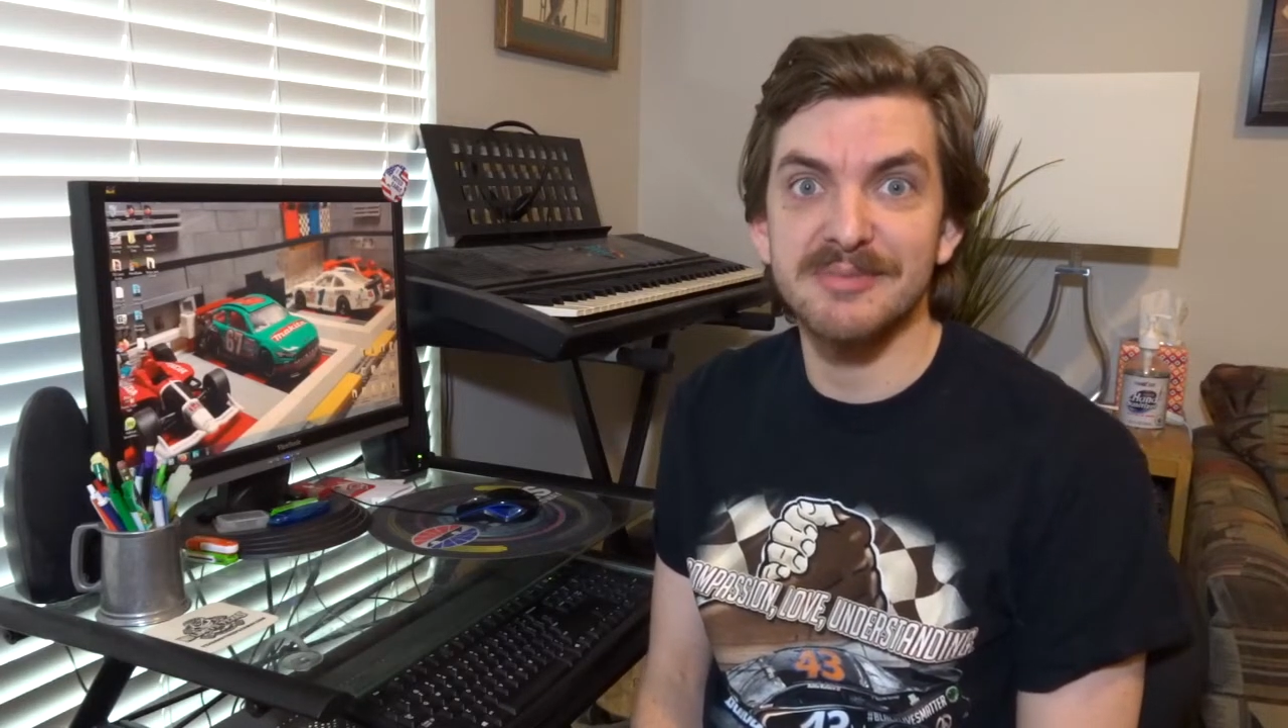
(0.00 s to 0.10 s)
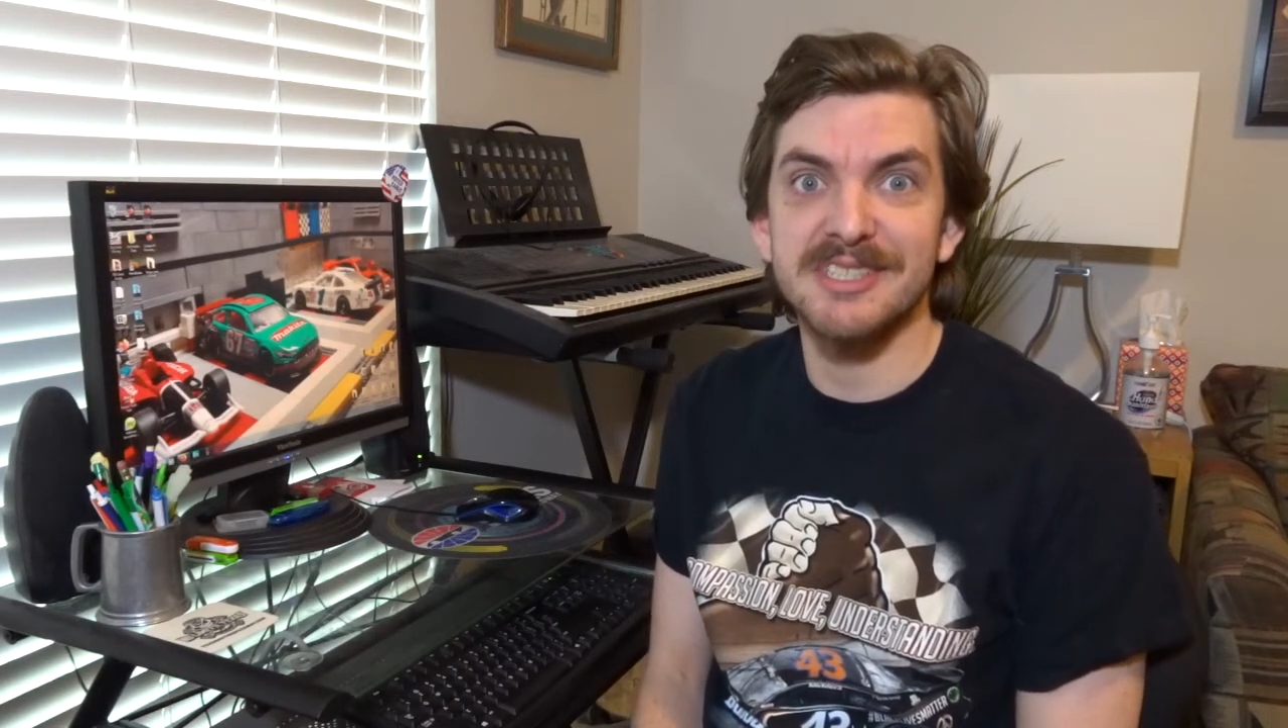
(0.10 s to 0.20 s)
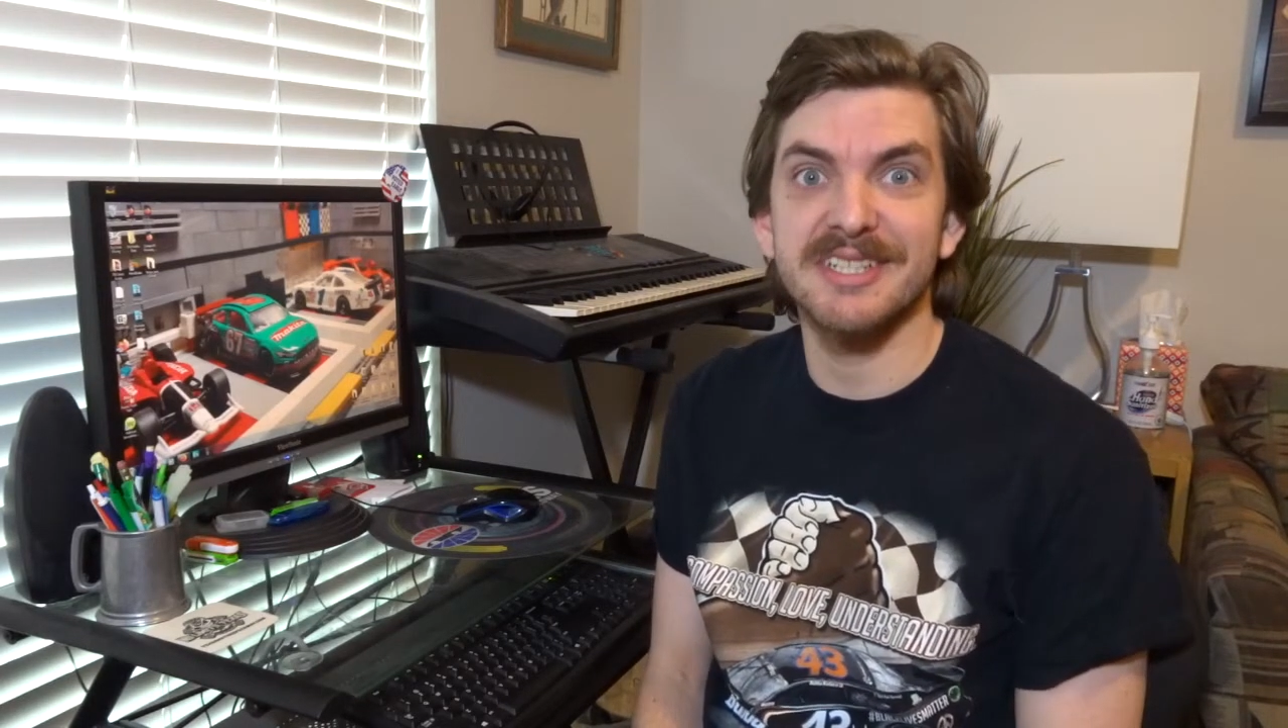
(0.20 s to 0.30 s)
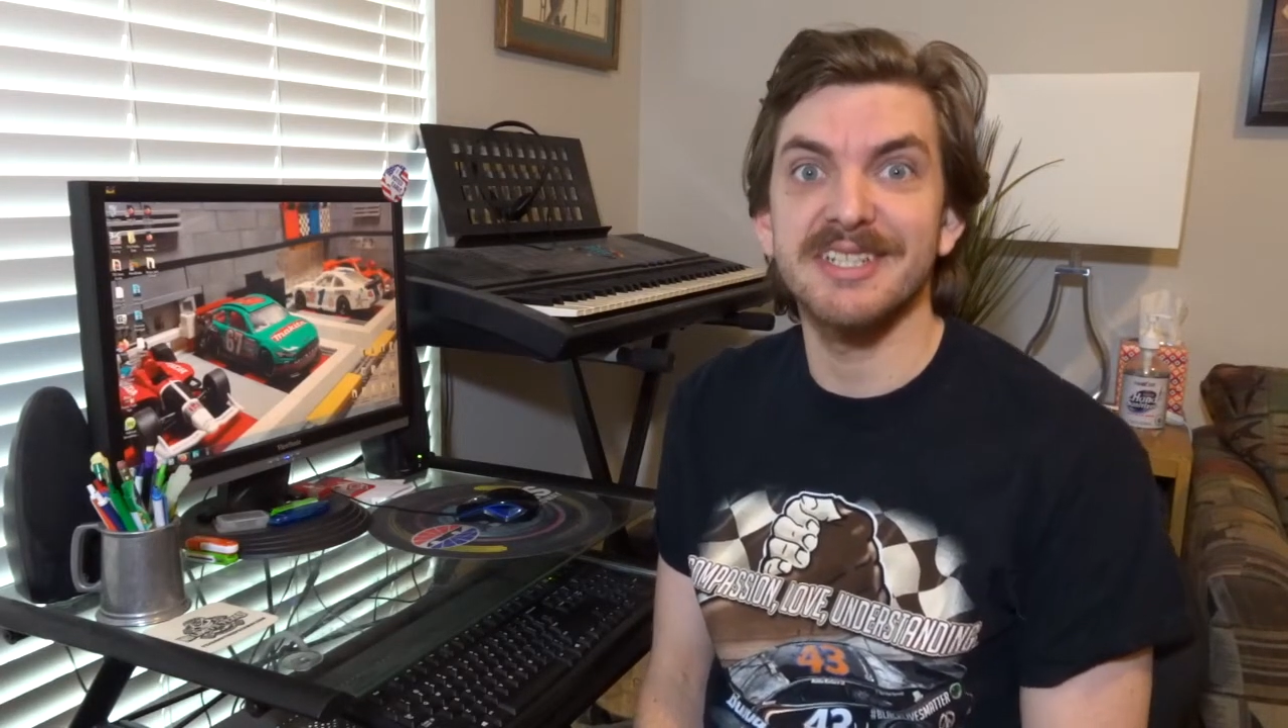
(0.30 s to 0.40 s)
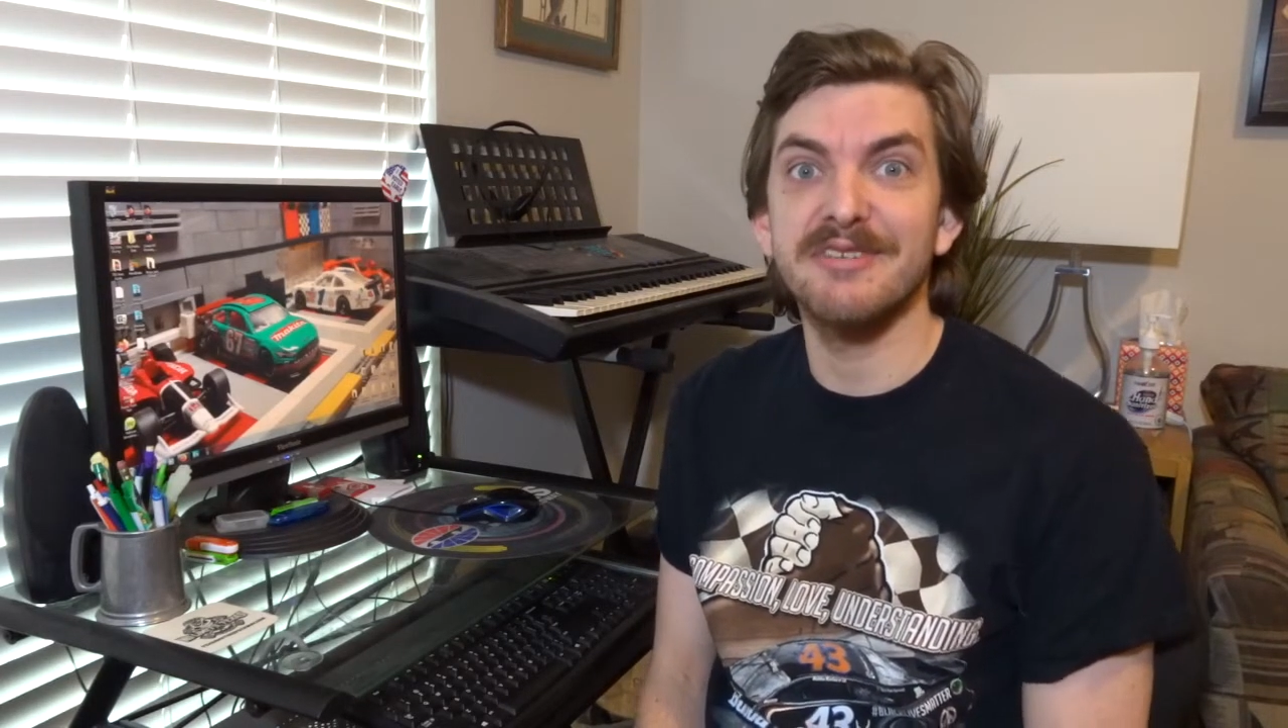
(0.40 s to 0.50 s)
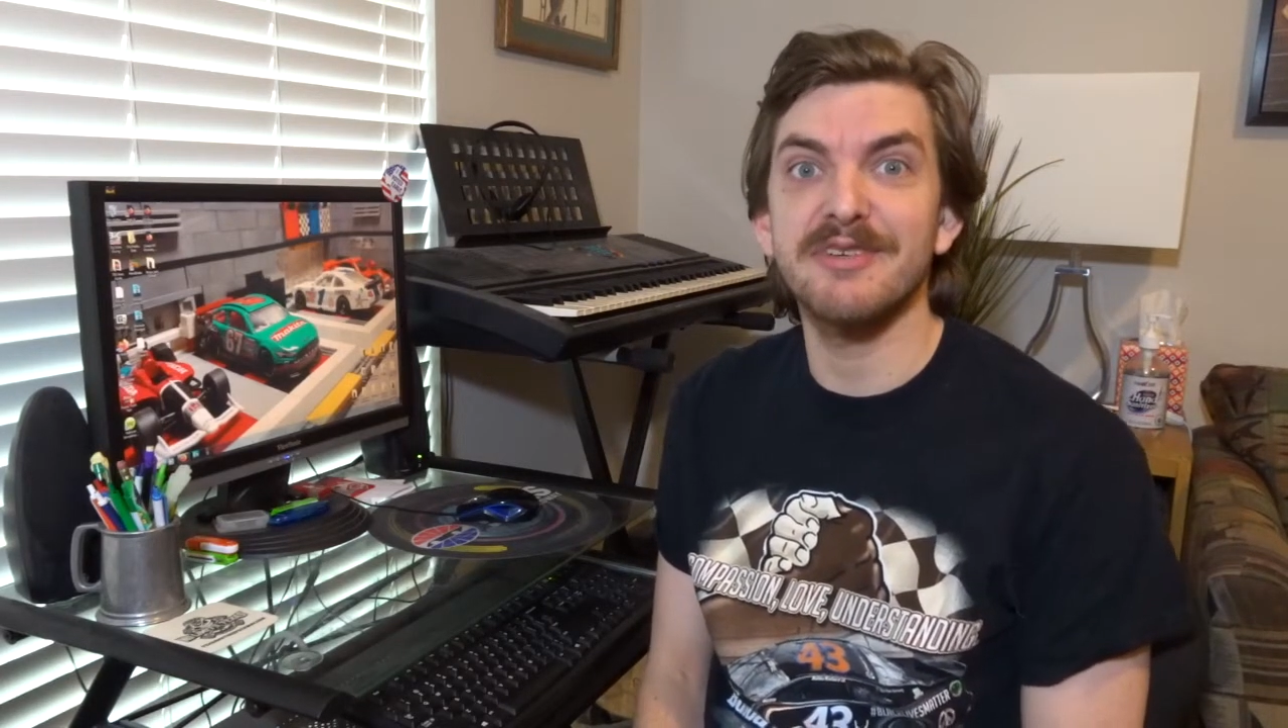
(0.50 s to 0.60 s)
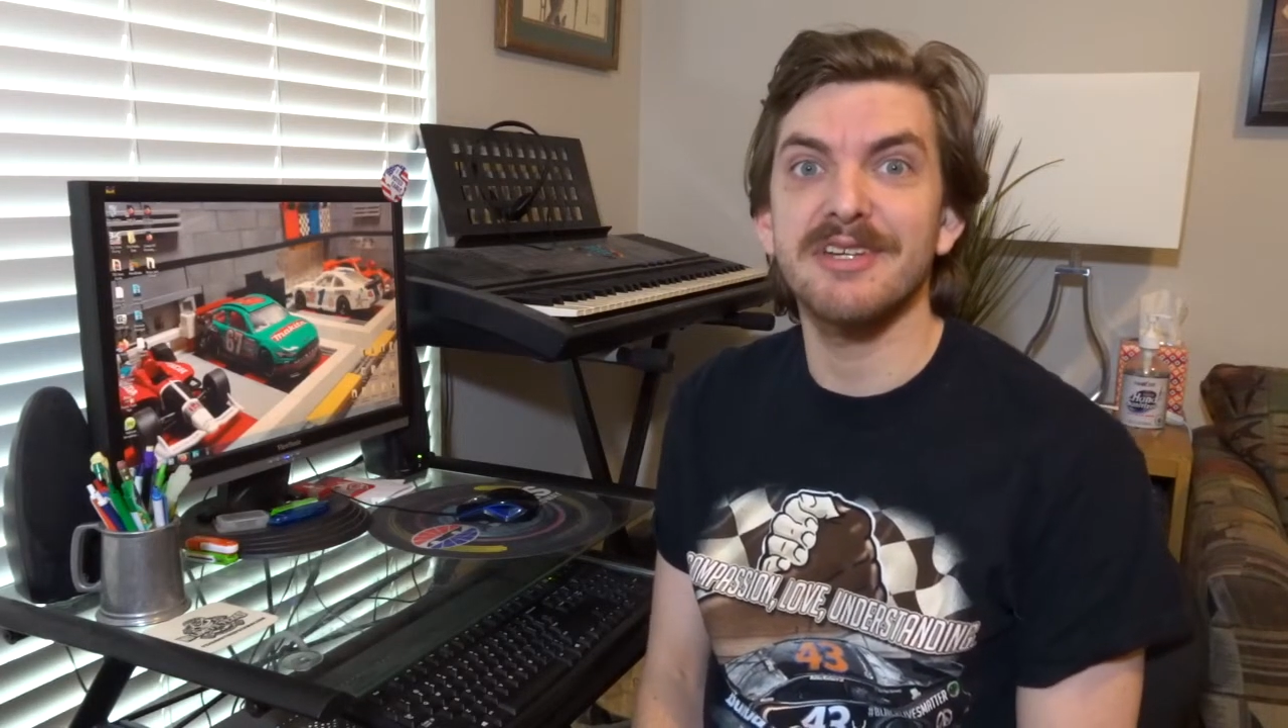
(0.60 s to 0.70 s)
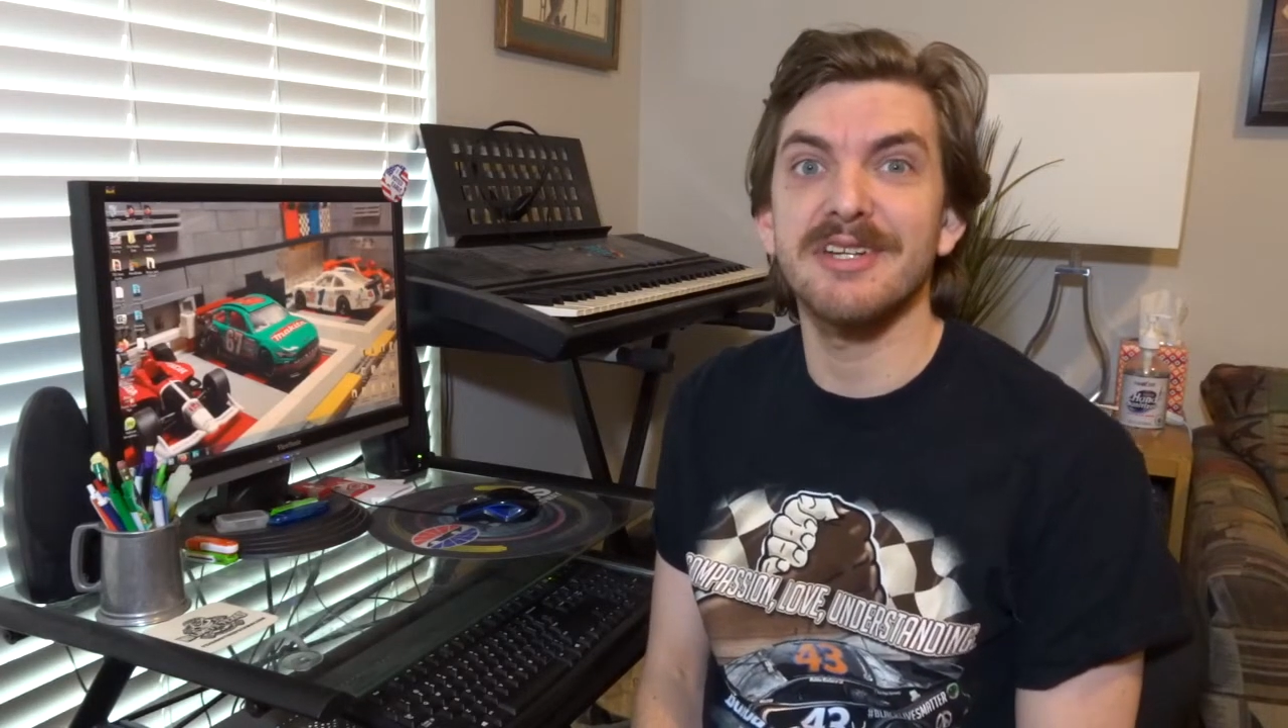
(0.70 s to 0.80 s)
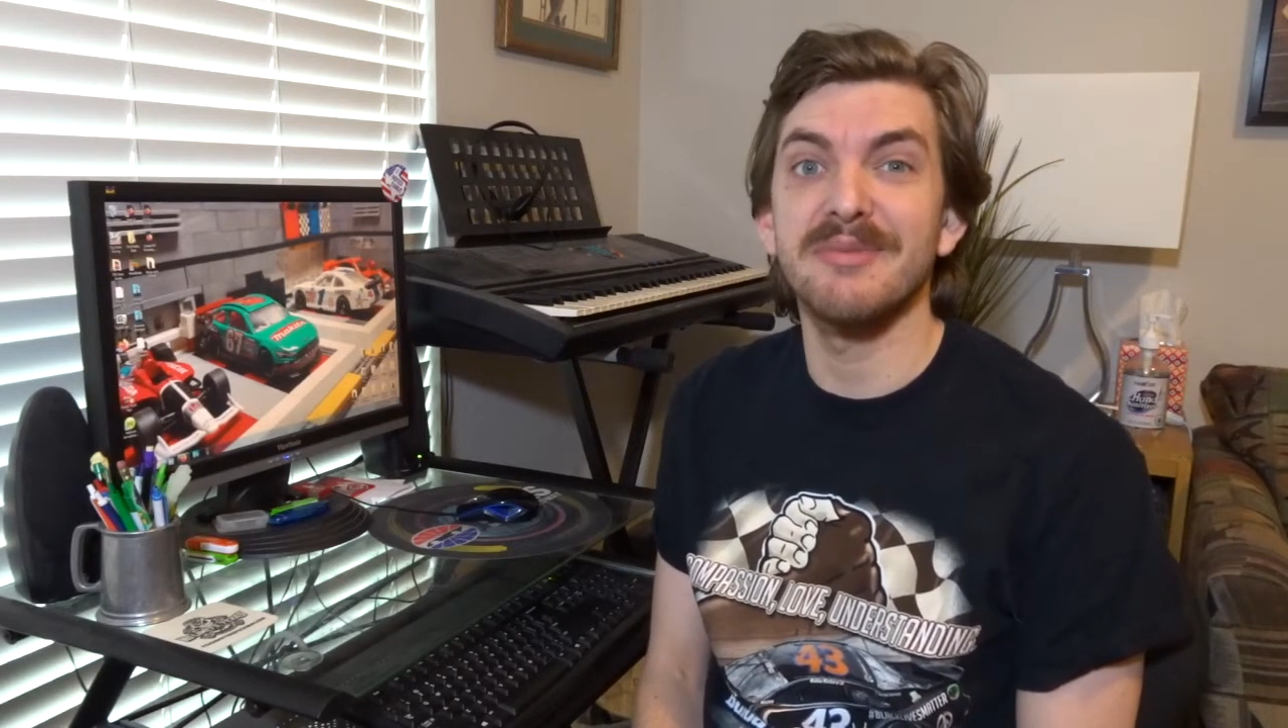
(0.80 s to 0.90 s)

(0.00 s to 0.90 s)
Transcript: significant